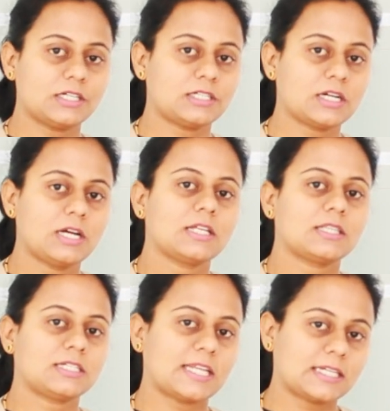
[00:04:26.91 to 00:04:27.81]
Here
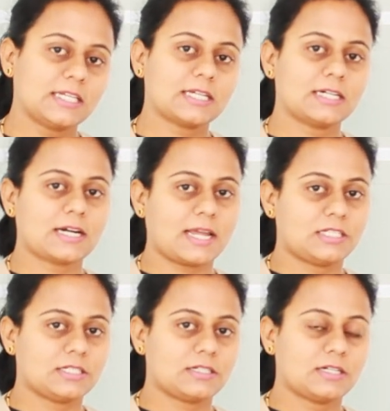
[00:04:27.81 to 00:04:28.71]
the technical
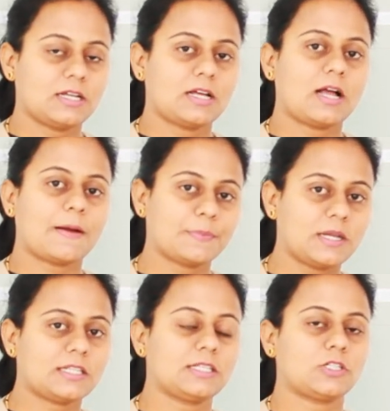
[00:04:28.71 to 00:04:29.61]
writer
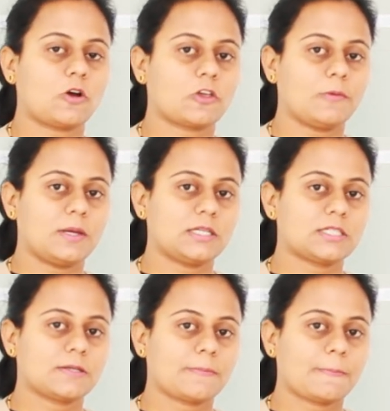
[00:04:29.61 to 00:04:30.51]
update the
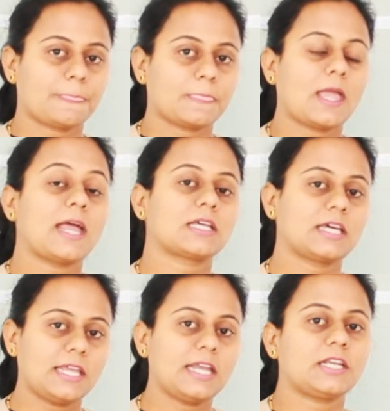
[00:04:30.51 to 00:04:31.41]
document and
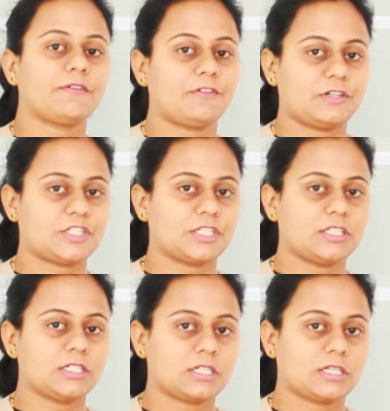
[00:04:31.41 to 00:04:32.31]
create a
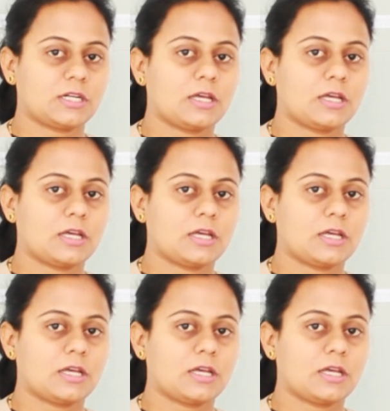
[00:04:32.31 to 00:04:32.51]
version